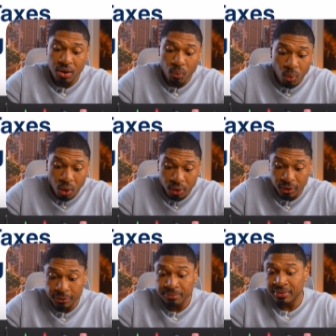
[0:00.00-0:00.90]

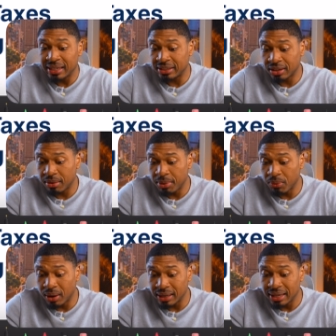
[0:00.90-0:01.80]
Water, that's gonna be
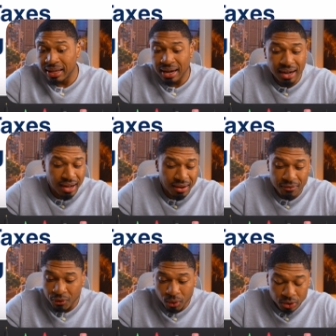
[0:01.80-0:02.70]
what,
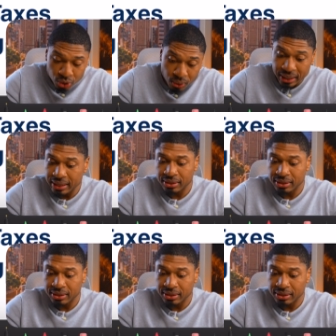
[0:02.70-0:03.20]
420.